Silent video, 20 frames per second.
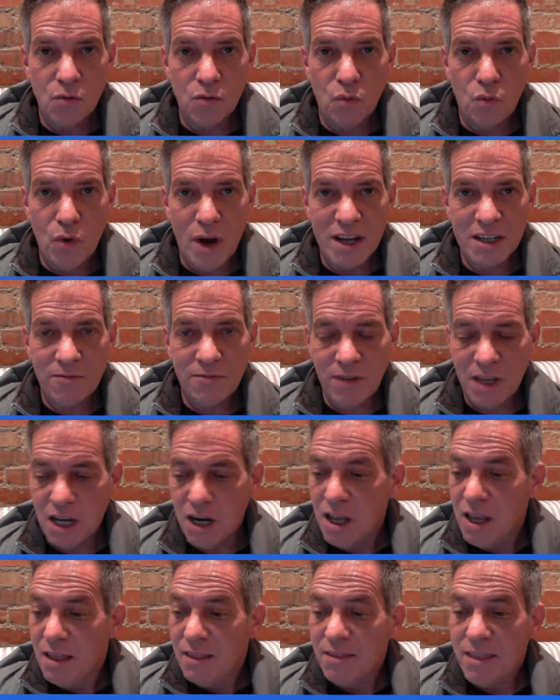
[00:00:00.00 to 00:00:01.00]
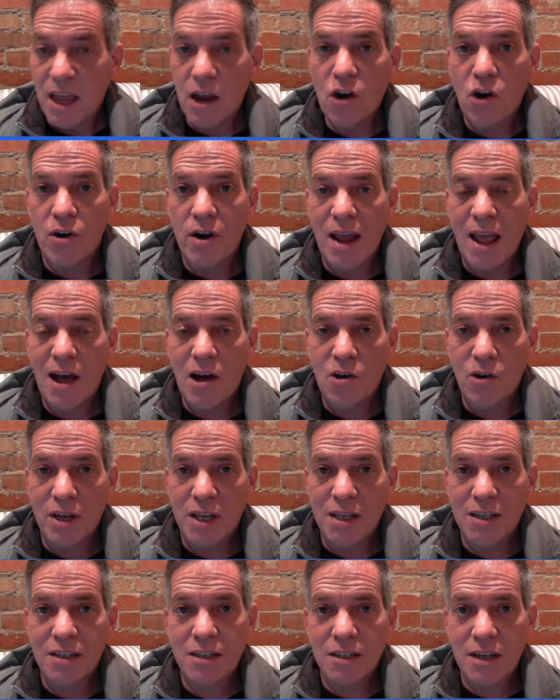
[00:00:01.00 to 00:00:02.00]
Respite. They are now
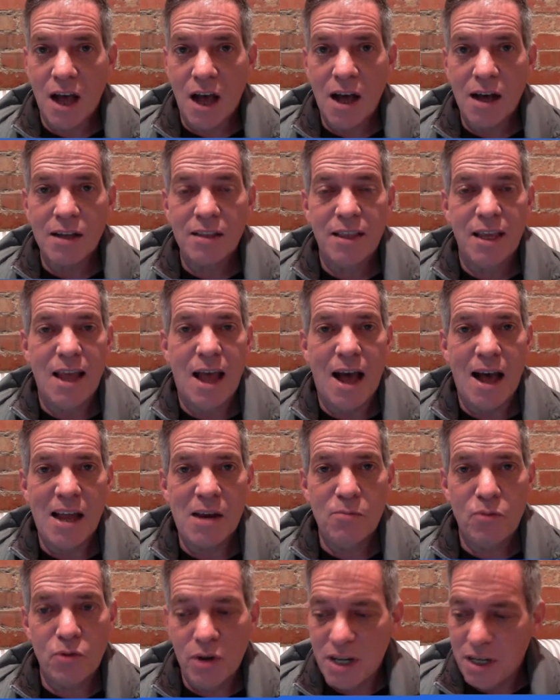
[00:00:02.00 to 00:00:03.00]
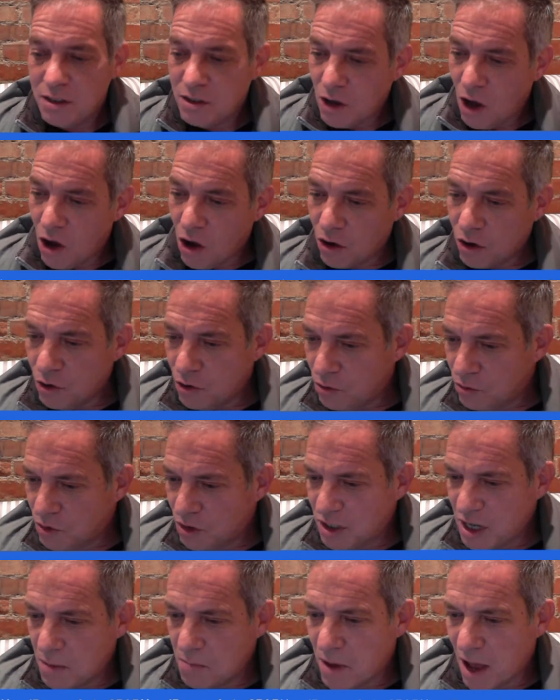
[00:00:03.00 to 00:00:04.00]
in stock, the iBreeze Auto
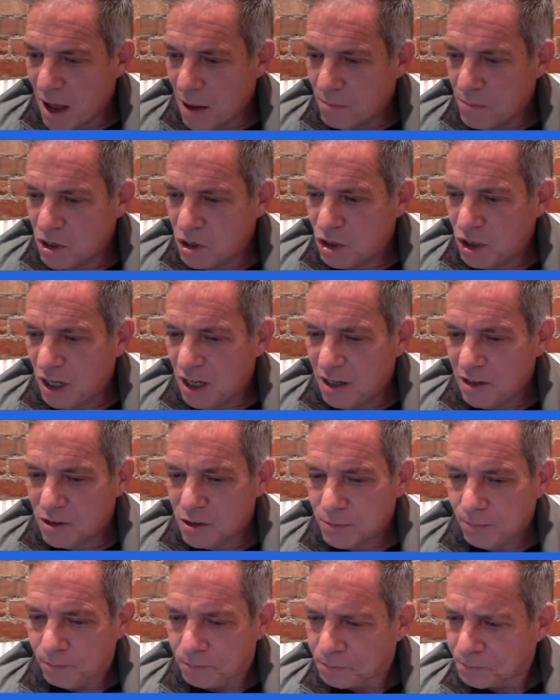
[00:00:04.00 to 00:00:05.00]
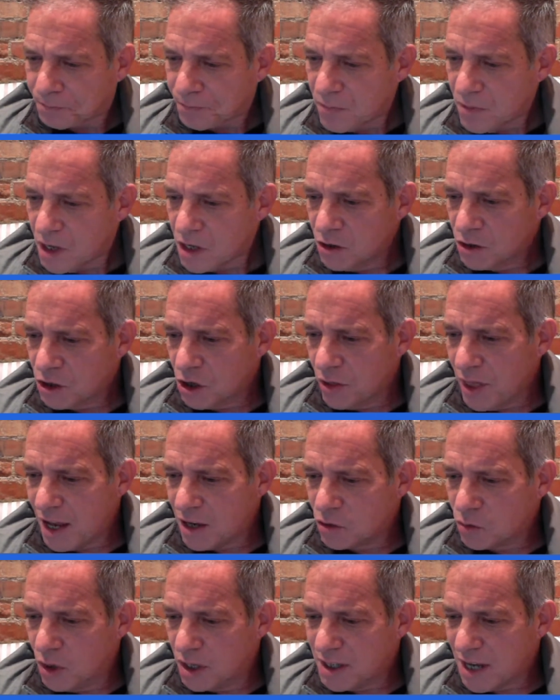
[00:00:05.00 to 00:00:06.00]
Cpap machines. So
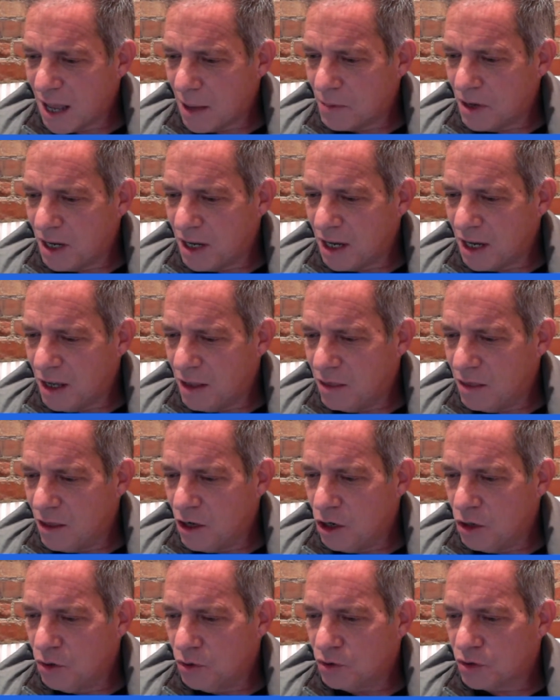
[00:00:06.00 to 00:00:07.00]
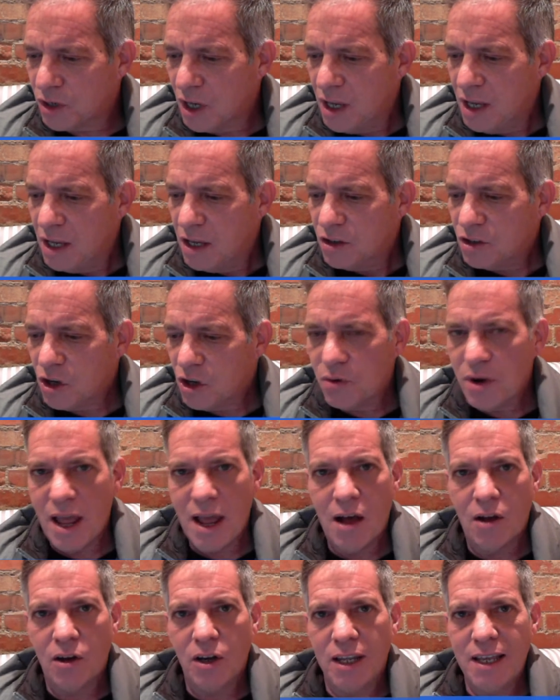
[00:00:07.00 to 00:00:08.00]
that's what's happening in the news. So
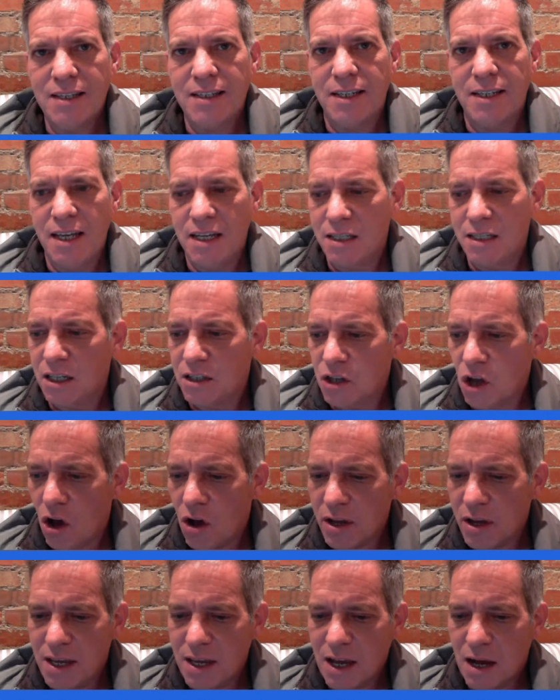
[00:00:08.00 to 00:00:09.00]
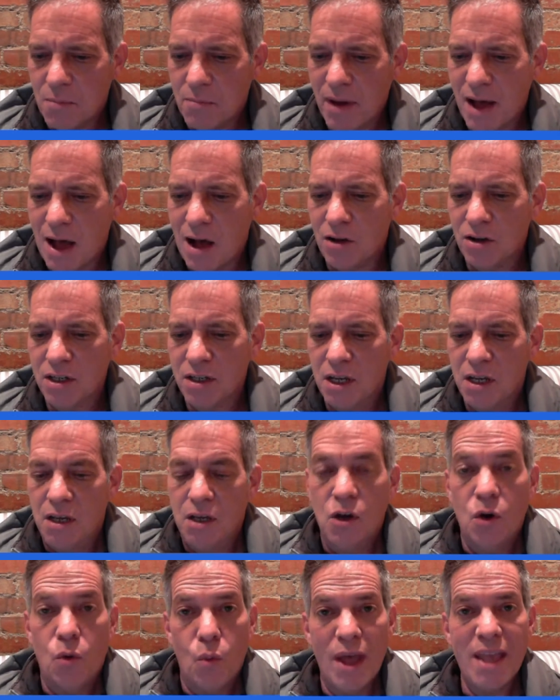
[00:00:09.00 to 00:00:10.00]
now let's get to talking about
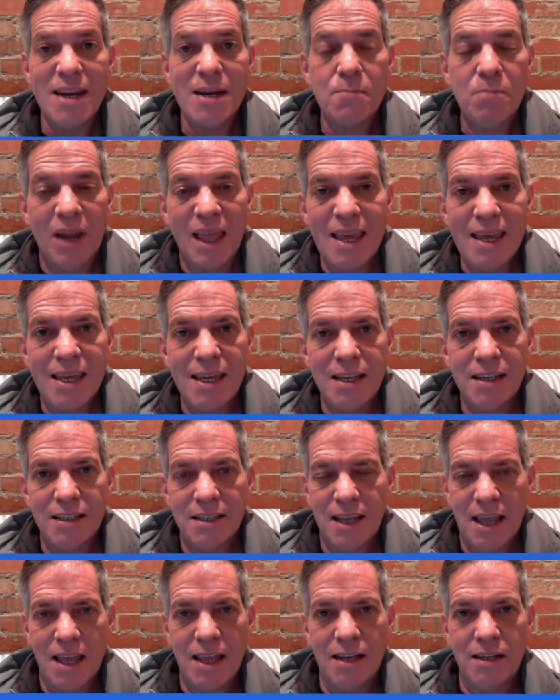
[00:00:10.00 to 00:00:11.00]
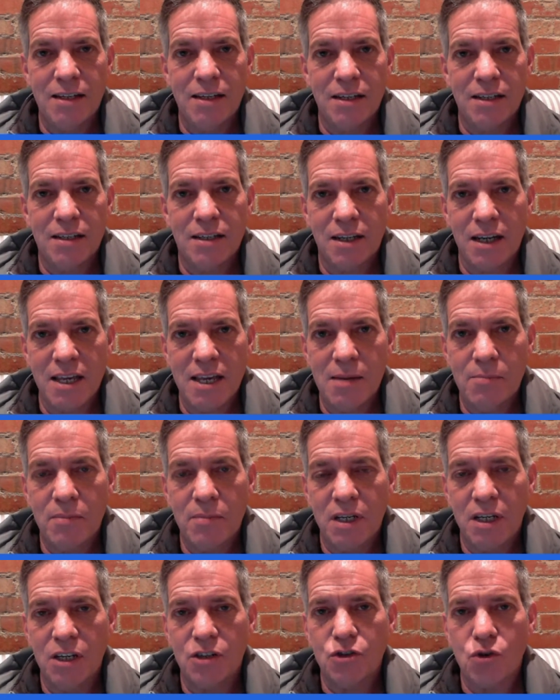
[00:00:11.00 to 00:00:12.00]
weighted blankets and
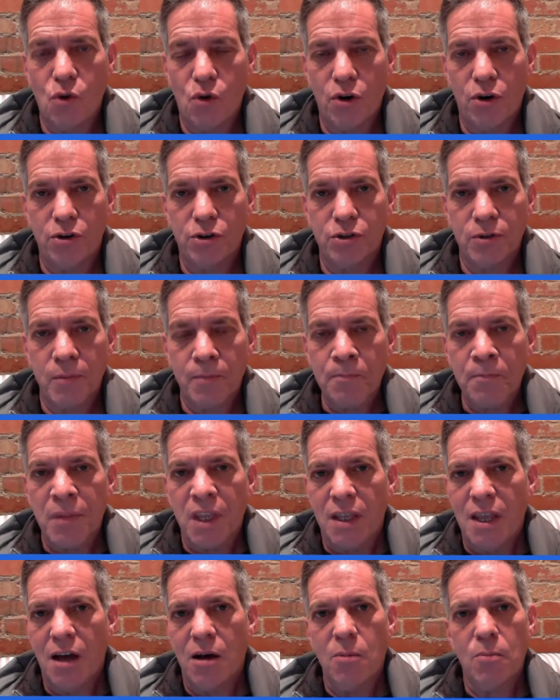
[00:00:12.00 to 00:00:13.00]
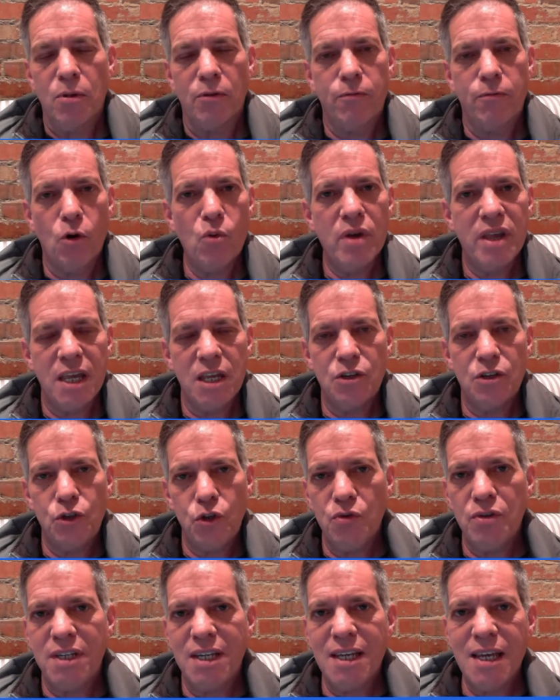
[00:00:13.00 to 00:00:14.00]
sleep disorders. Now, before we get
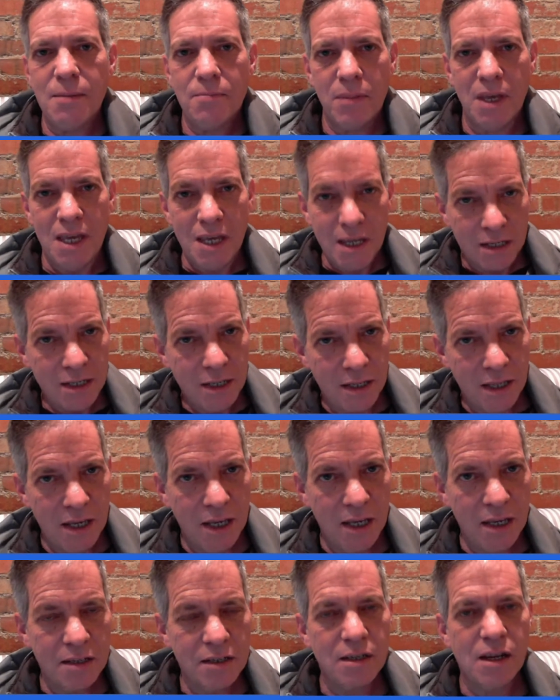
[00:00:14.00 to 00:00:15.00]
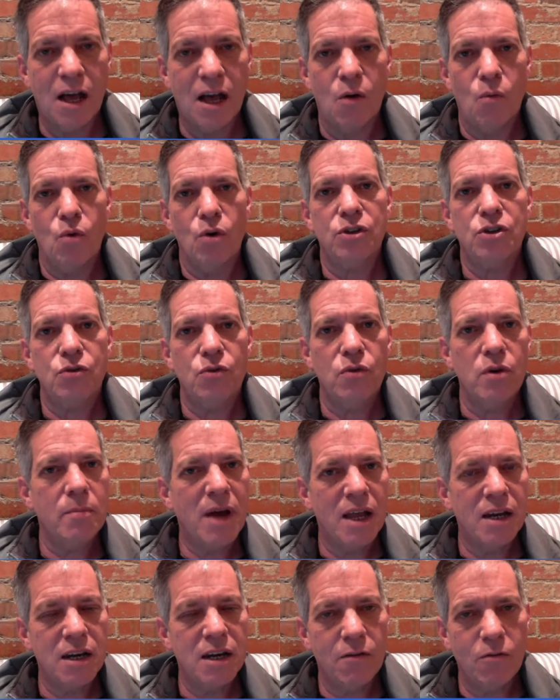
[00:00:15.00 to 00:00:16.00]
too deep into this, I want to
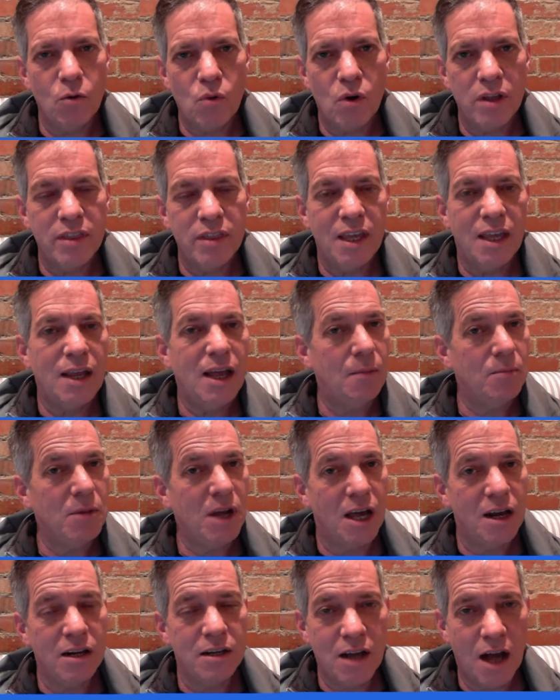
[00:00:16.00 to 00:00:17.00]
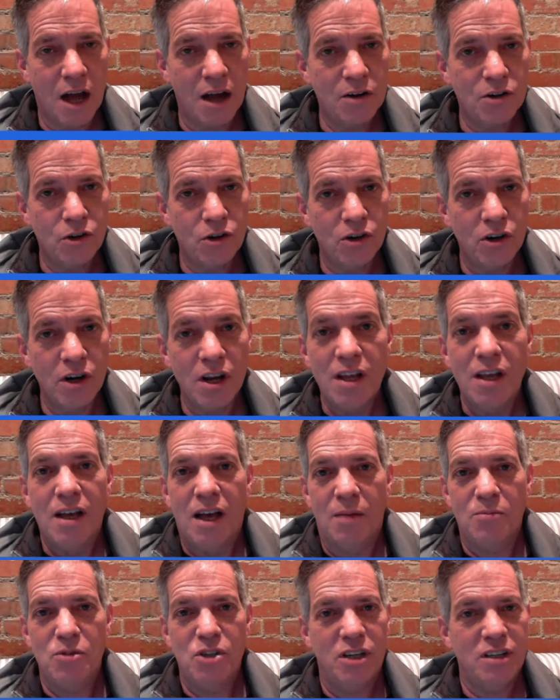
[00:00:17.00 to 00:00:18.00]
remind everyone that I'm not a doctor.
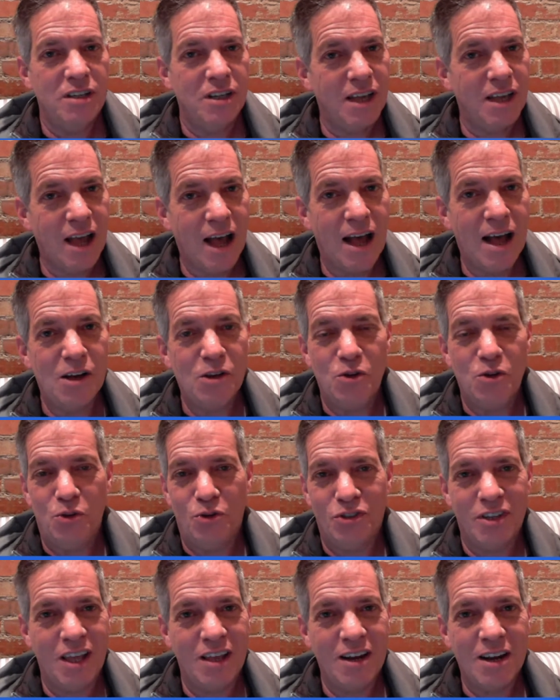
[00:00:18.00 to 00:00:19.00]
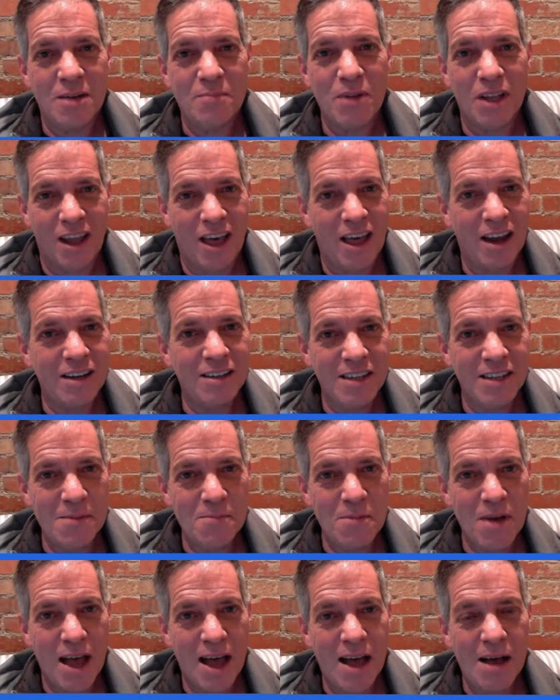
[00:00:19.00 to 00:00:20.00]
I'm just a guy who set up a lot of
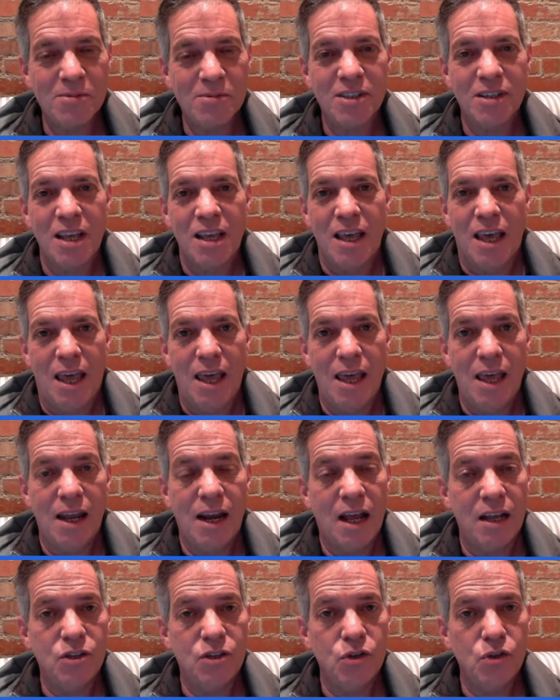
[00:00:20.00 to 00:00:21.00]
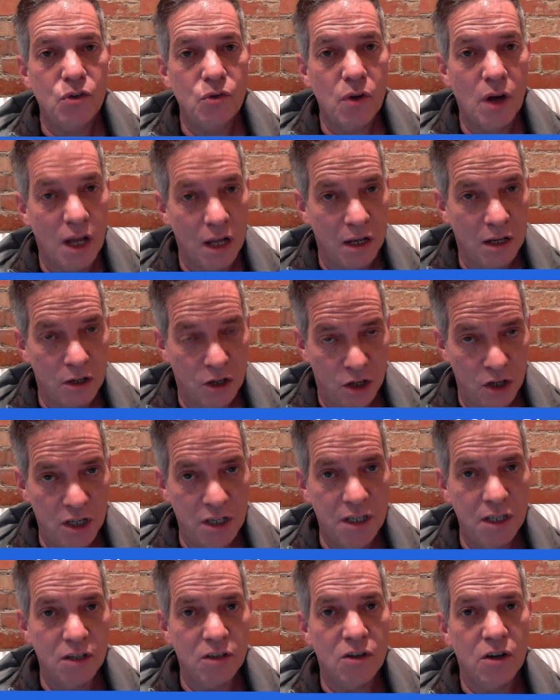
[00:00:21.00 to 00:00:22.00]
CPAPs, and I do a good
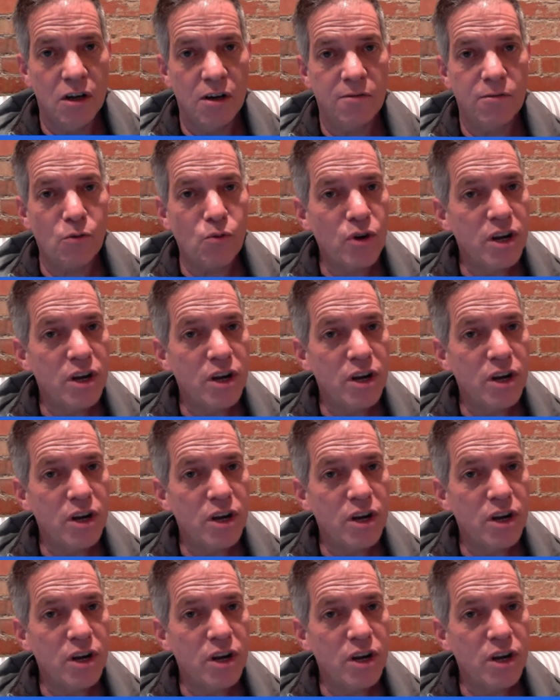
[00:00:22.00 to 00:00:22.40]
deal of